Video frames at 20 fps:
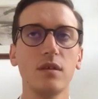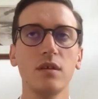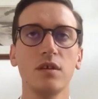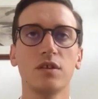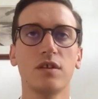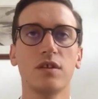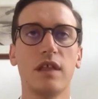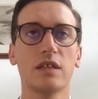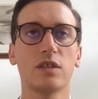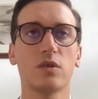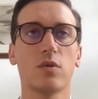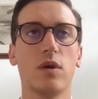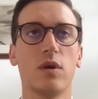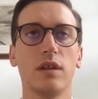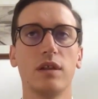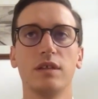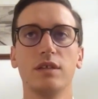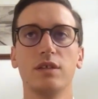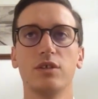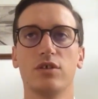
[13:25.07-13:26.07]
So that's
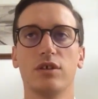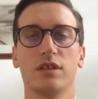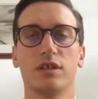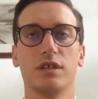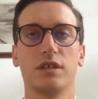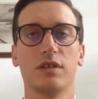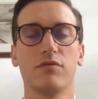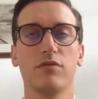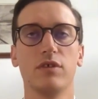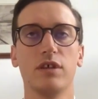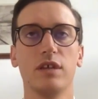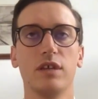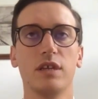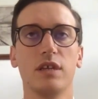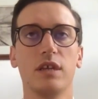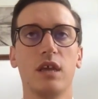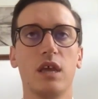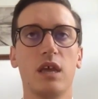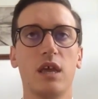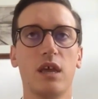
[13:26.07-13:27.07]
quite an interesting
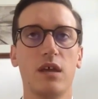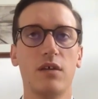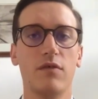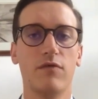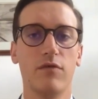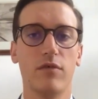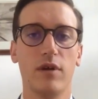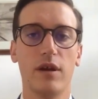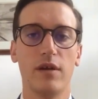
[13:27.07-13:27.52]
read for